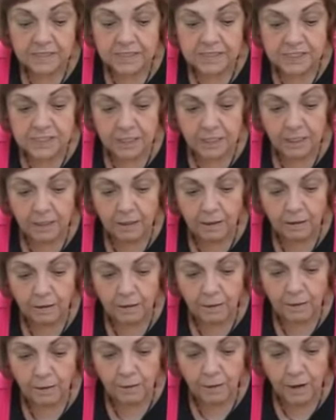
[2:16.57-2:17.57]
So
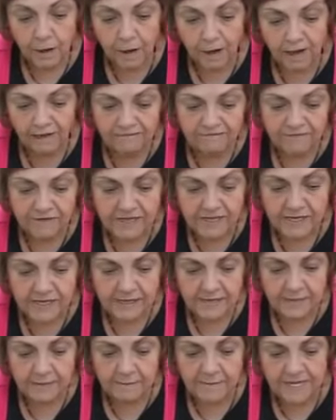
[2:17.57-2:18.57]

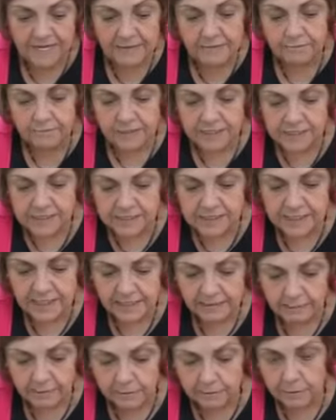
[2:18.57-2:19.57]
often the main reason
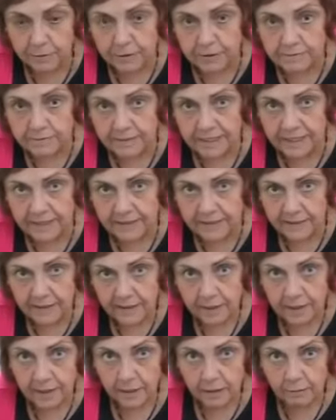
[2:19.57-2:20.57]
I would put them in
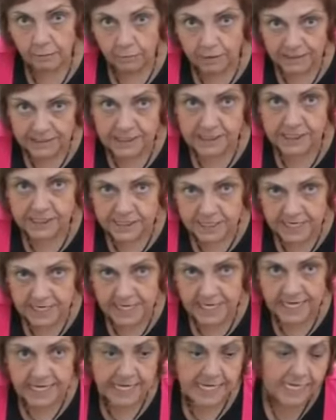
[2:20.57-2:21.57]
was to
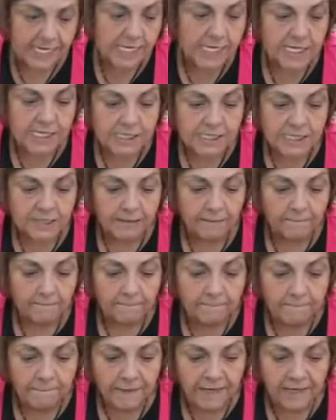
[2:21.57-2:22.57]
eat.
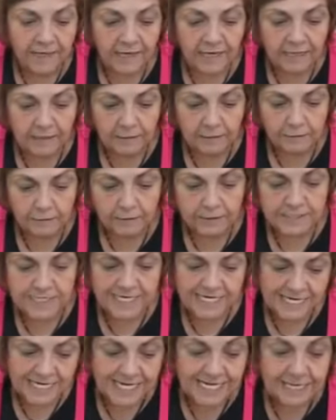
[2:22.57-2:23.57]
But I learned
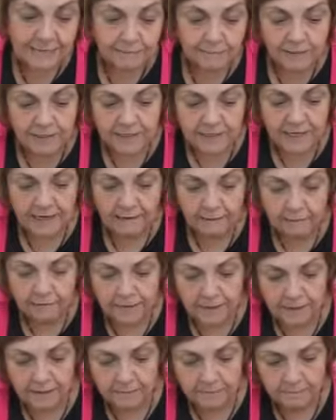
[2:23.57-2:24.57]
to eat without
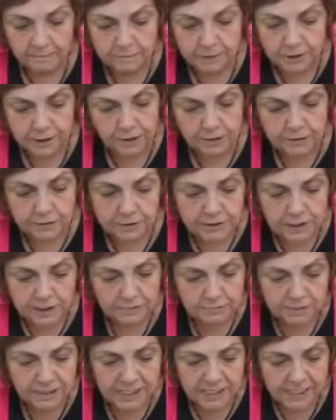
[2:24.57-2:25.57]
them too,
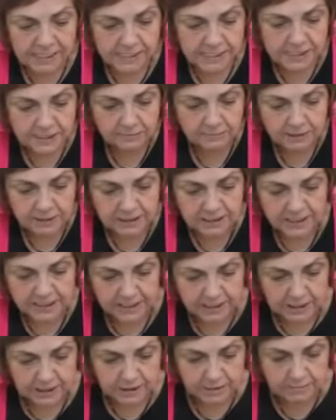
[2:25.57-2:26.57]
just because it was
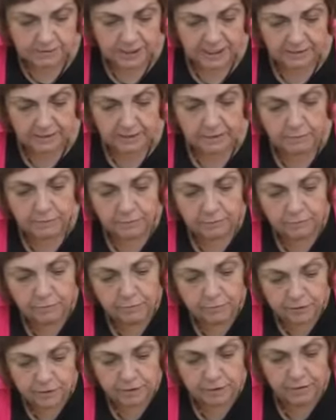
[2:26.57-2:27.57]
such terrible
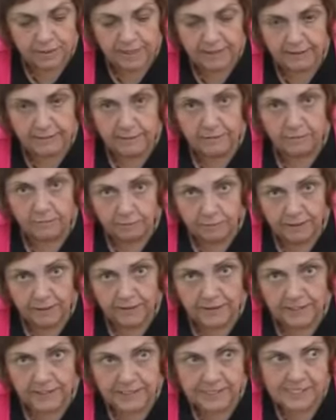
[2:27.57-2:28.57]
trying to
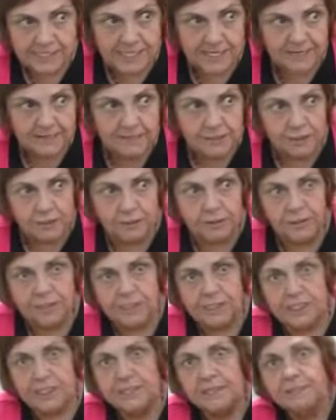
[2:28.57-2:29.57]
wear these
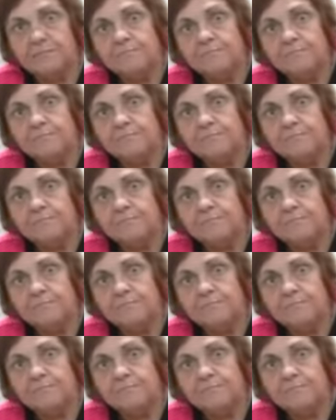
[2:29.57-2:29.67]
dentures.